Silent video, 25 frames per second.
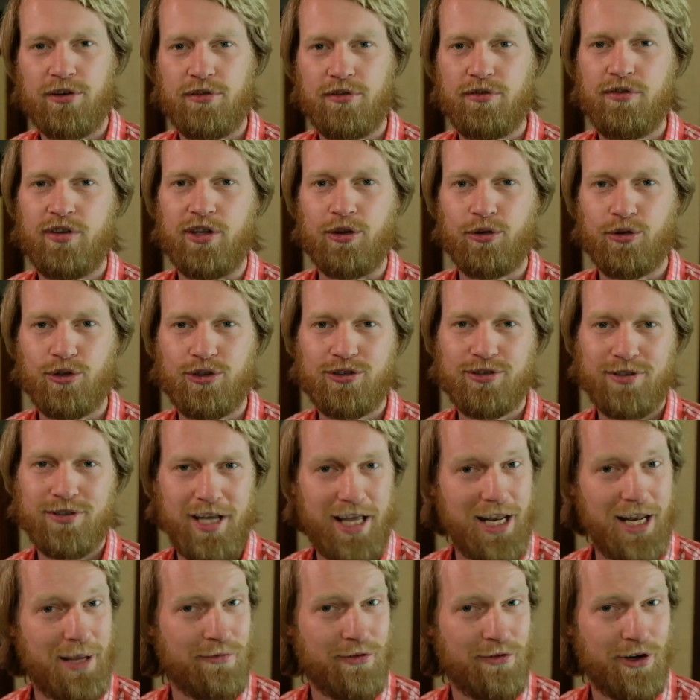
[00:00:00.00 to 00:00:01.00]
here in Findhorn,
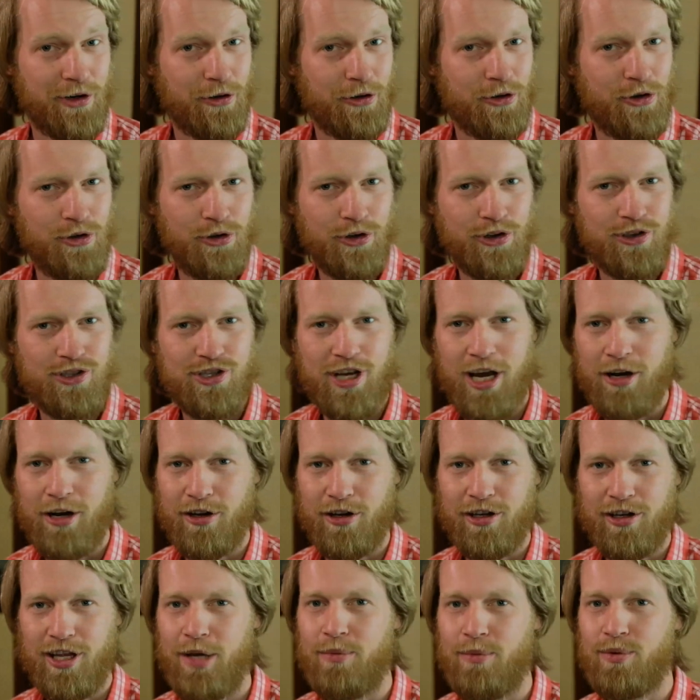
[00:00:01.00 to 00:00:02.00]
and I'm very curious
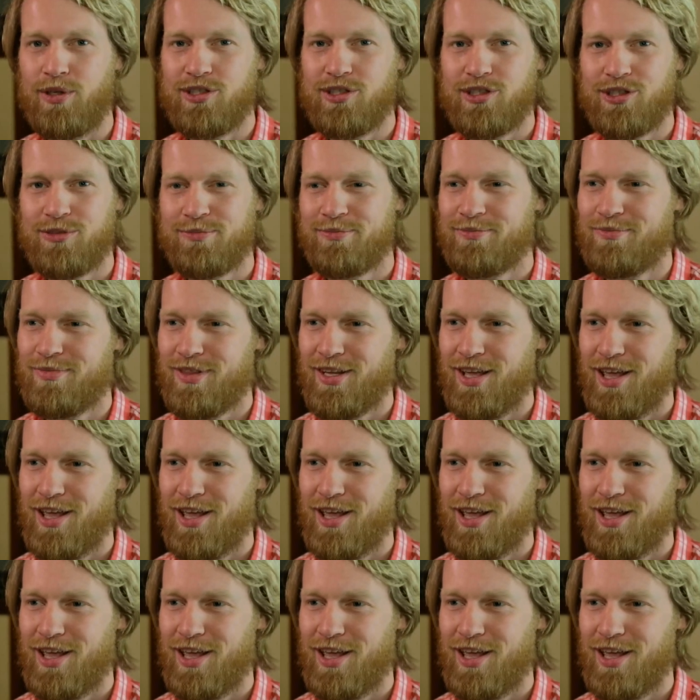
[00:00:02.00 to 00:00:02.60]
how their day was.